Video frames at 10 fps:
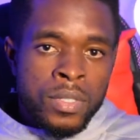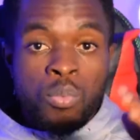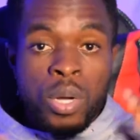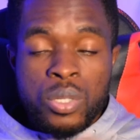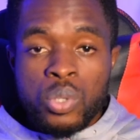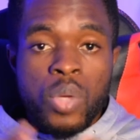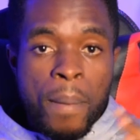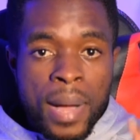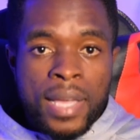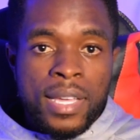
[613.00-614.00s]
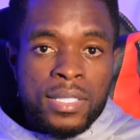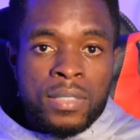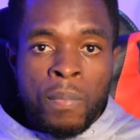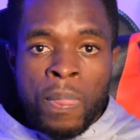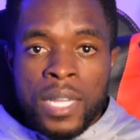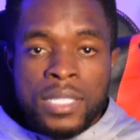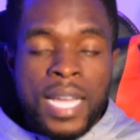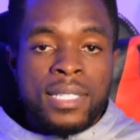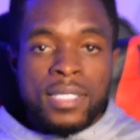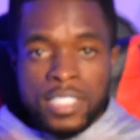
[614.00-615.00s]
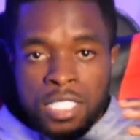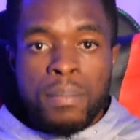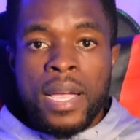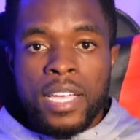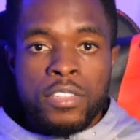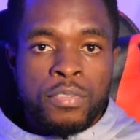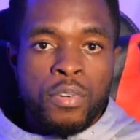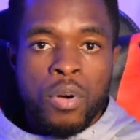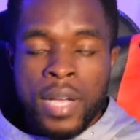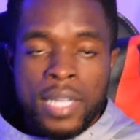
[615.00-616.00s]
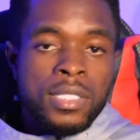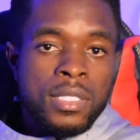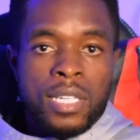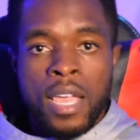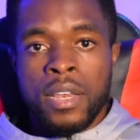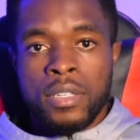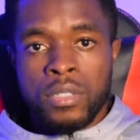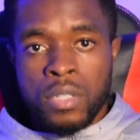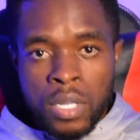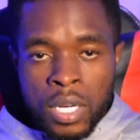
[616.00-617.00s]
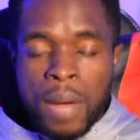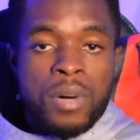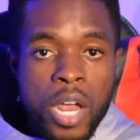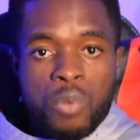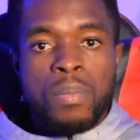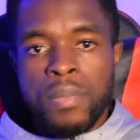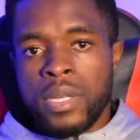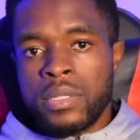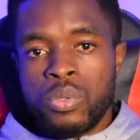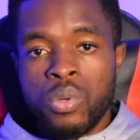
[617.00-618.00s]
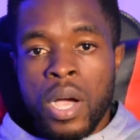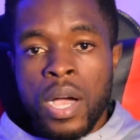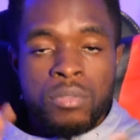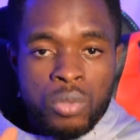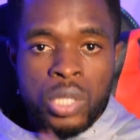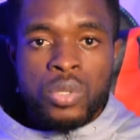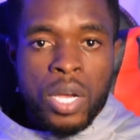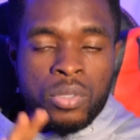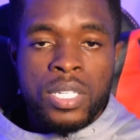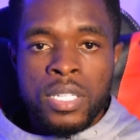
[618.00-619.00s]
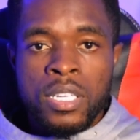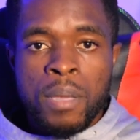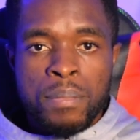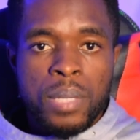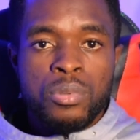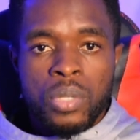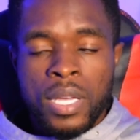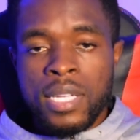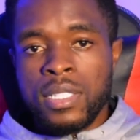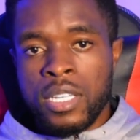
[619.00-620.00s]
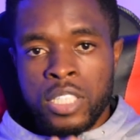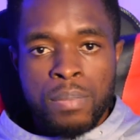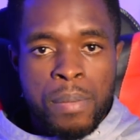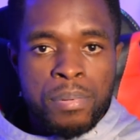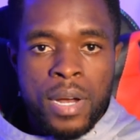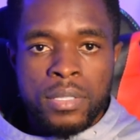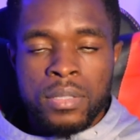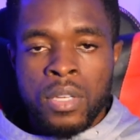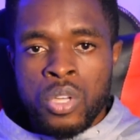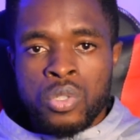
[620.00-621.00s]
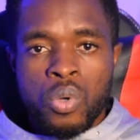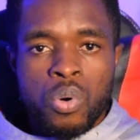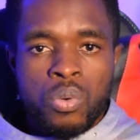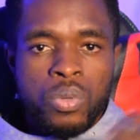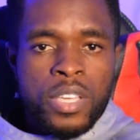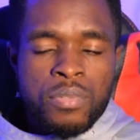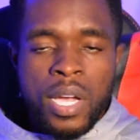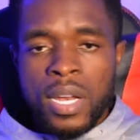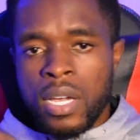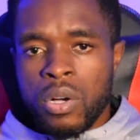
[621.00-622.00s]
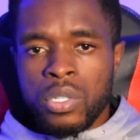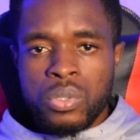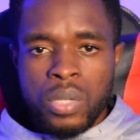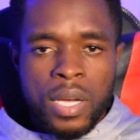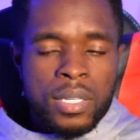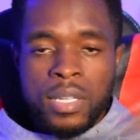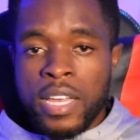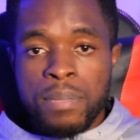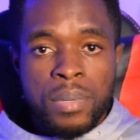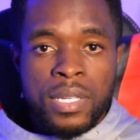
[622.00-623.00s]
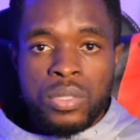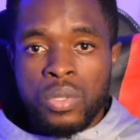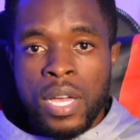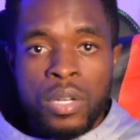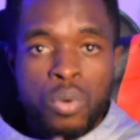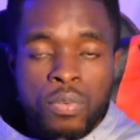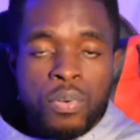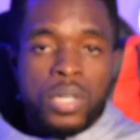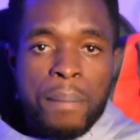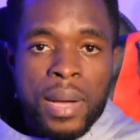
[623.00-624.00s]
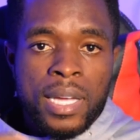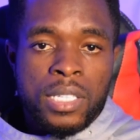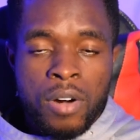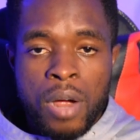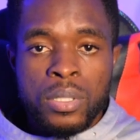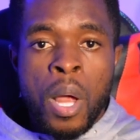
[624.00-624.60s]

When you go to a market that is the market for gadgets and camera equipment, you are going to actually be able to get a cheaper price. So if you're in Lagos, you are in any place, you can look for that market around.